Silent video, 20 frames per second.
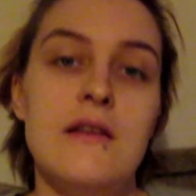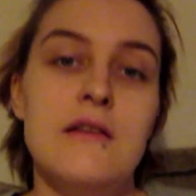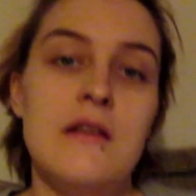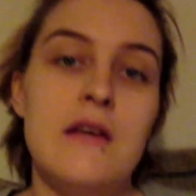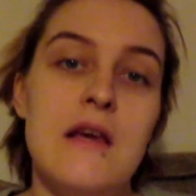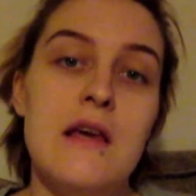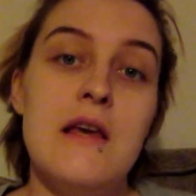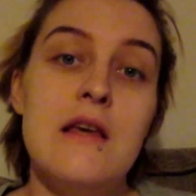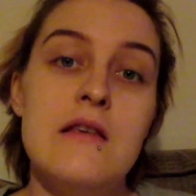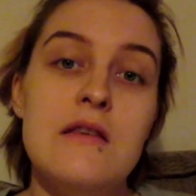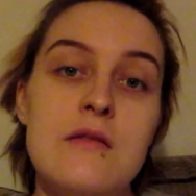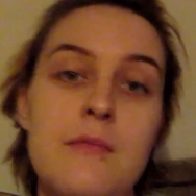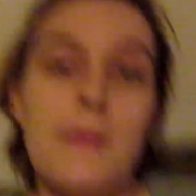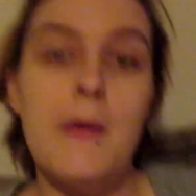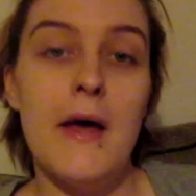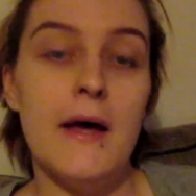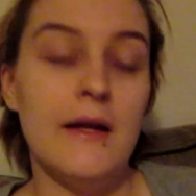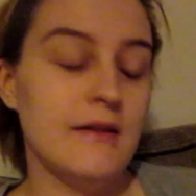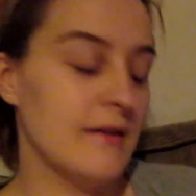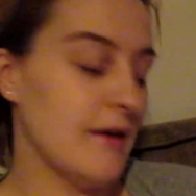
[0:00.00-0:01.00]
it is
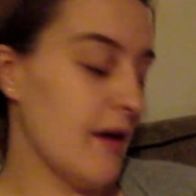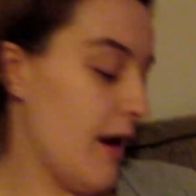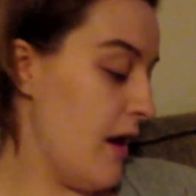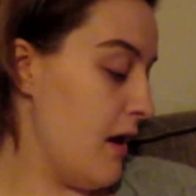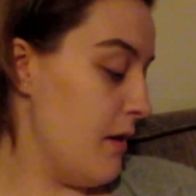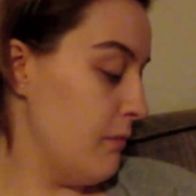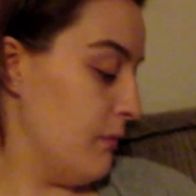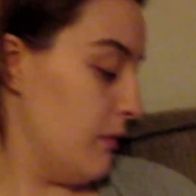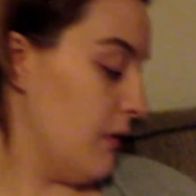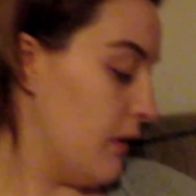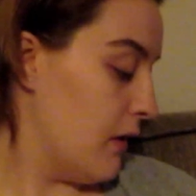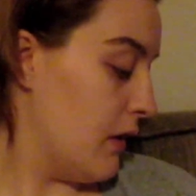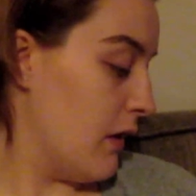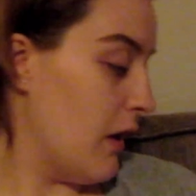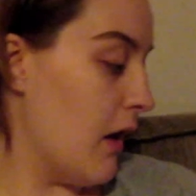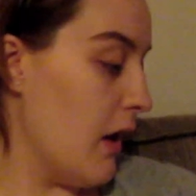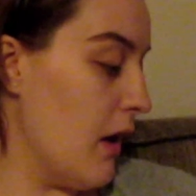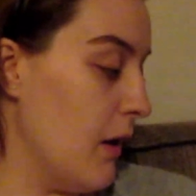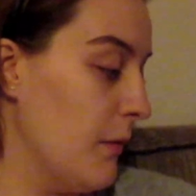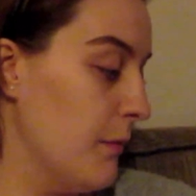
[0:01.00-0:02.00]
bedtime.
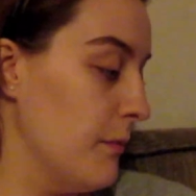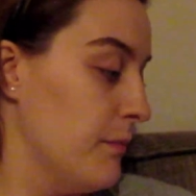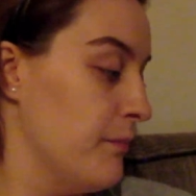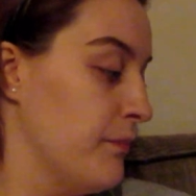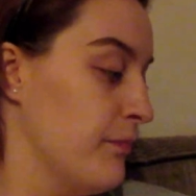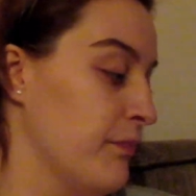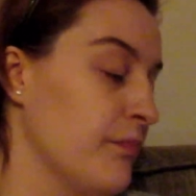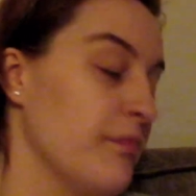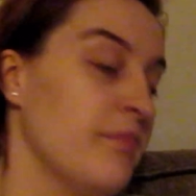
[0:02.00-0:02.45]
Um,